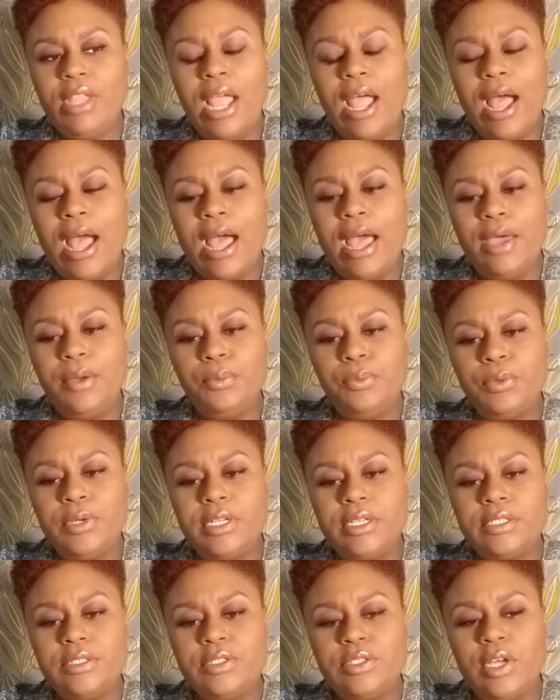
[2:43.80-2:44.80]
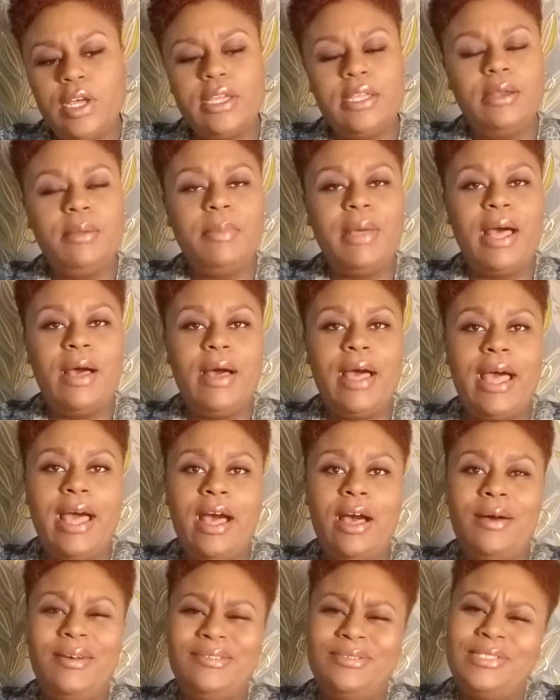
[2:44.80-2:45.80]
I was talking about
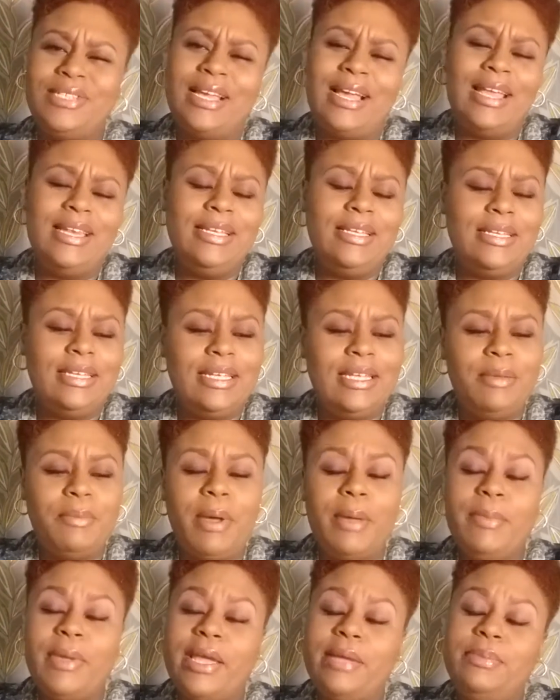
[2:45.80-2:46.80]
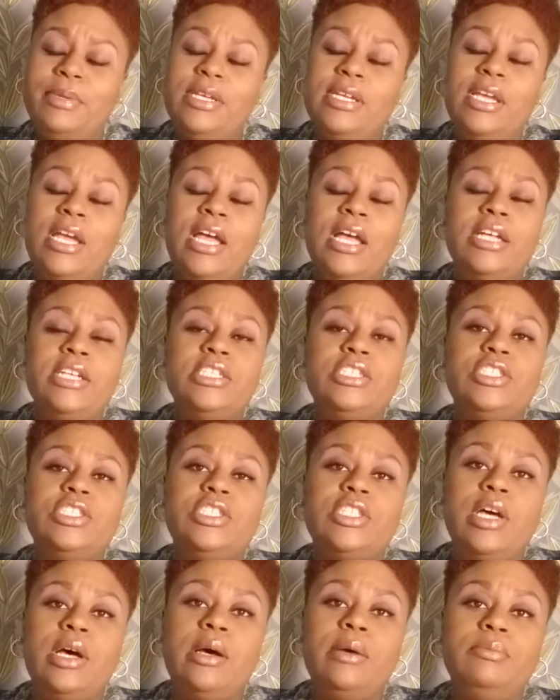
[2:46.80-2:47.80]
how I was like, I need to get my baby
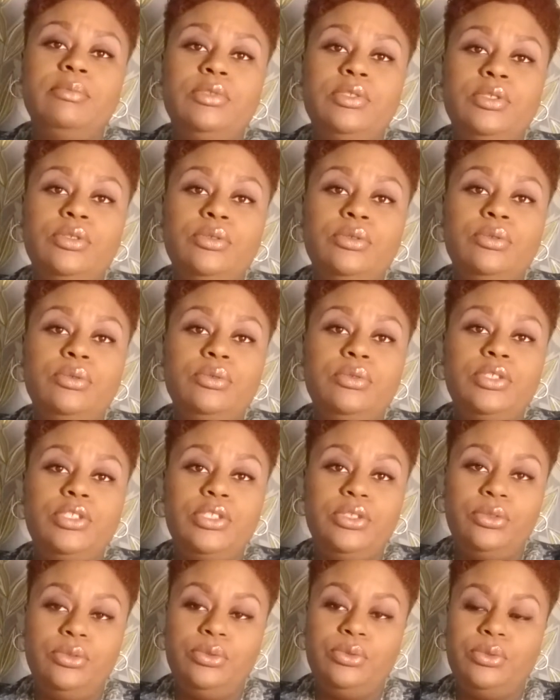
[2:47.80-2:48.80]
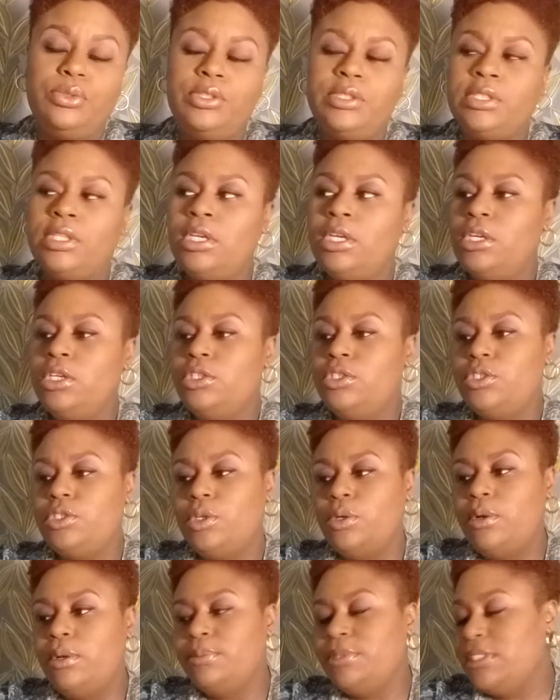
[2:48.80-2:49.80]
some new shoes.
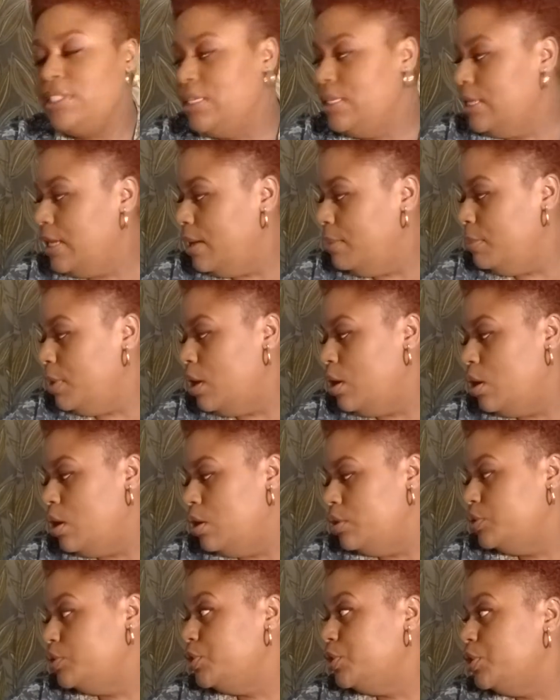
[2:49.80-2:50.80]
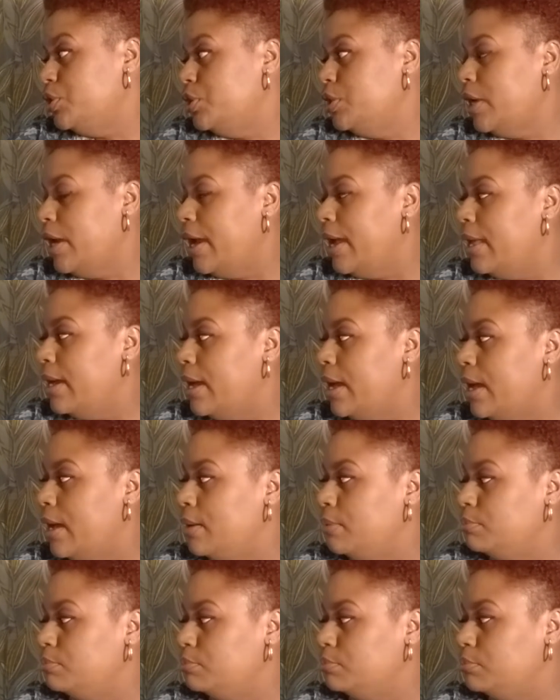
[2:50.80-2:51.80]
So I'm sitting at my altar and
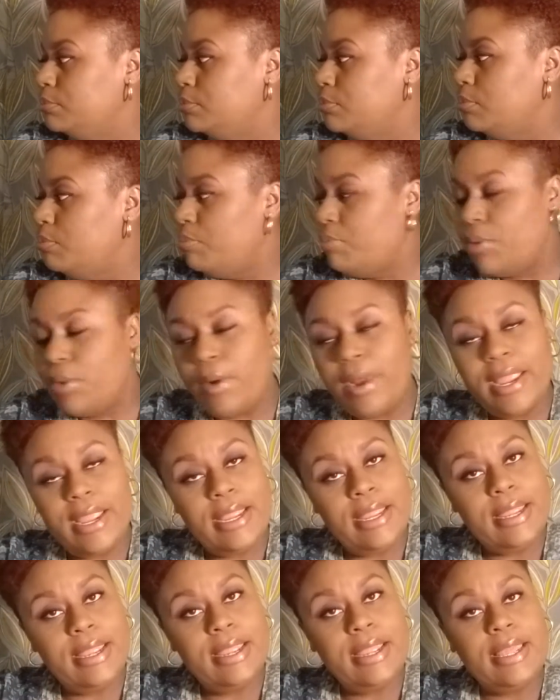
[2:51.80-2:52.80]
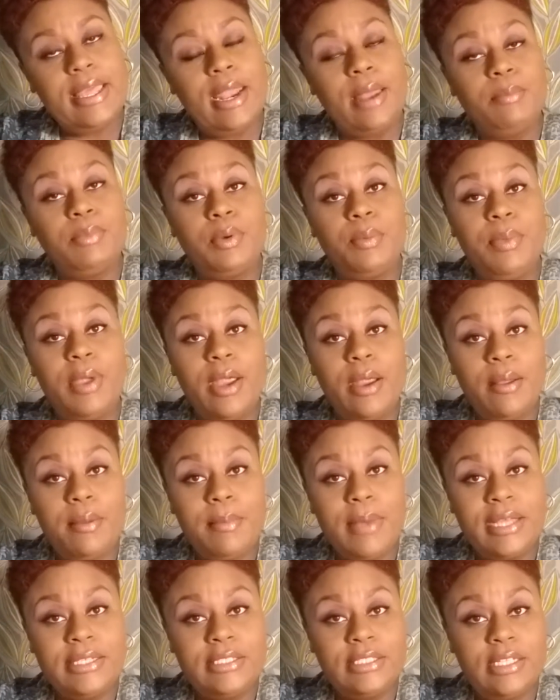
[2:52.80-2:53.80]
I'm praying and I'm preparing
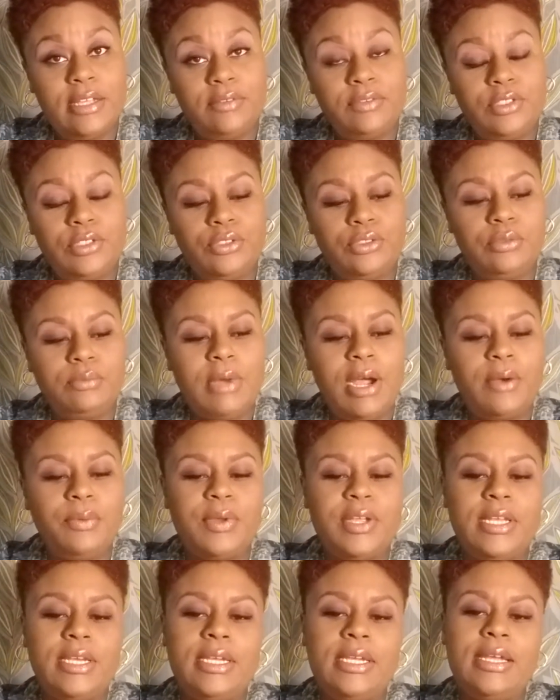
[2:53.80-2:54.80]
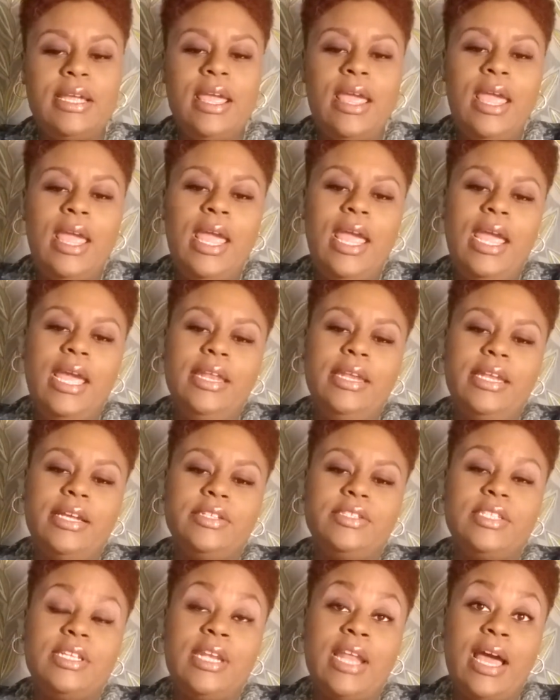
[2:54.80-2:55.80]
myself to do my reading. And
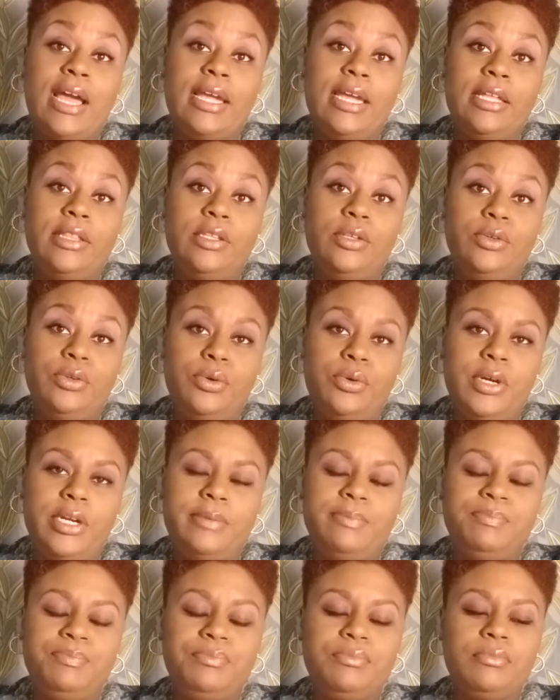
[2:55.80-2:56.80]
there's a knock at the door.